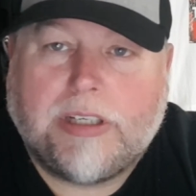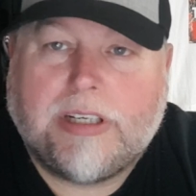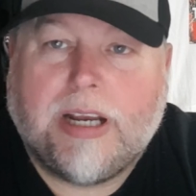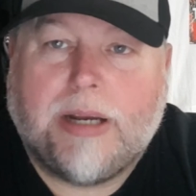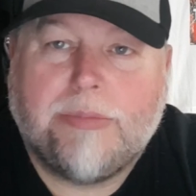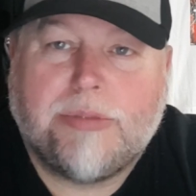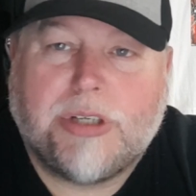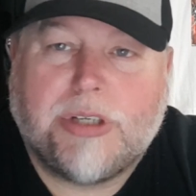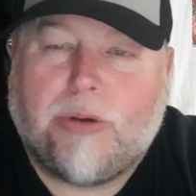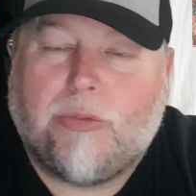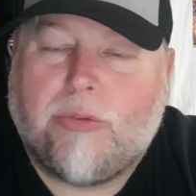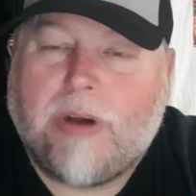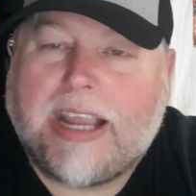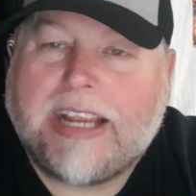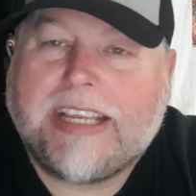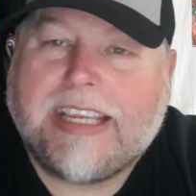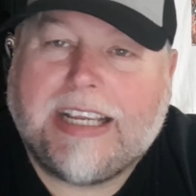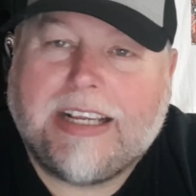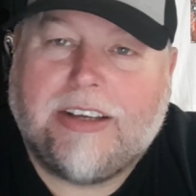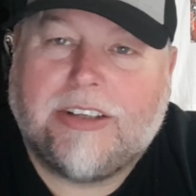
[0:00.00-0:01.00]
in terms of the
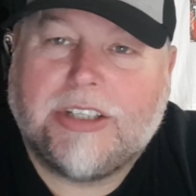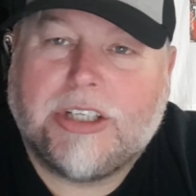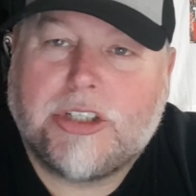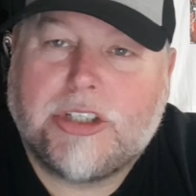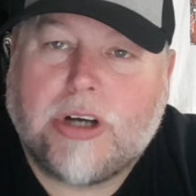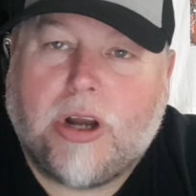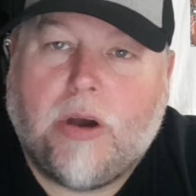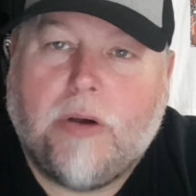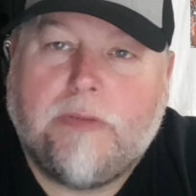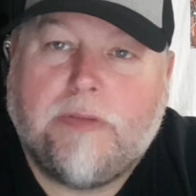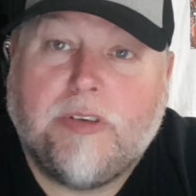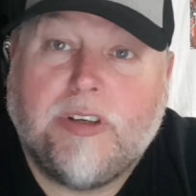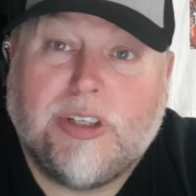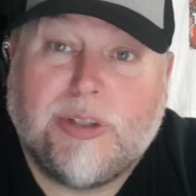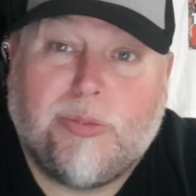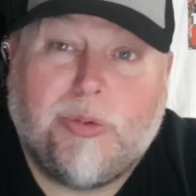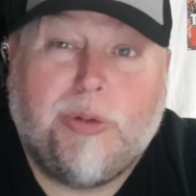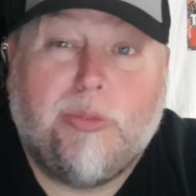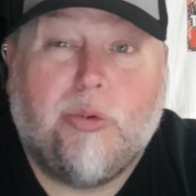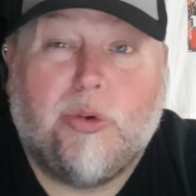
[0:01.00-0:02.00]
ranking on the
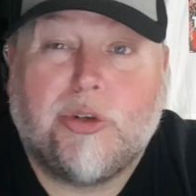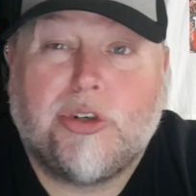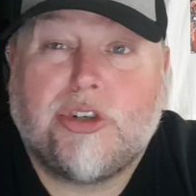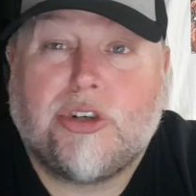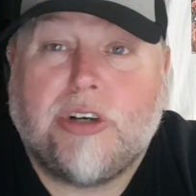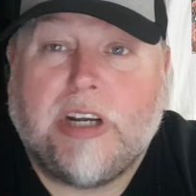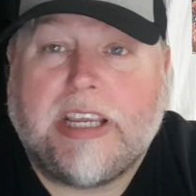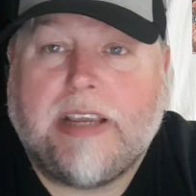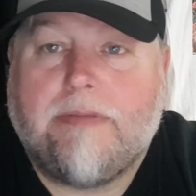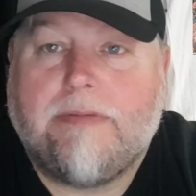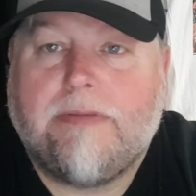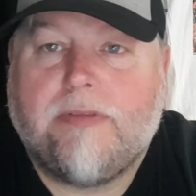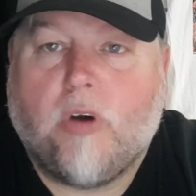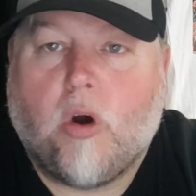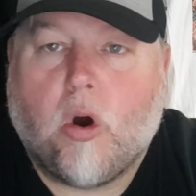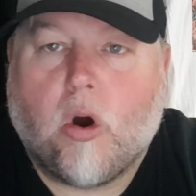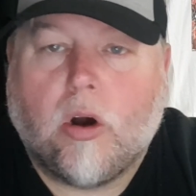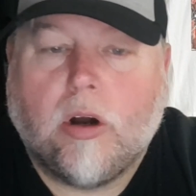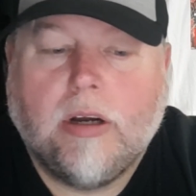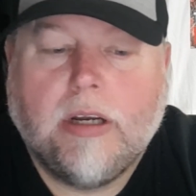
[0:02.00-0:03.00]
trophies, we won 3 and
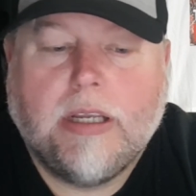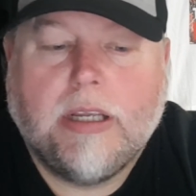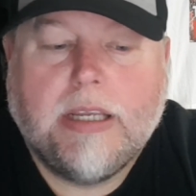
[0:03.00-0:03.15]
4.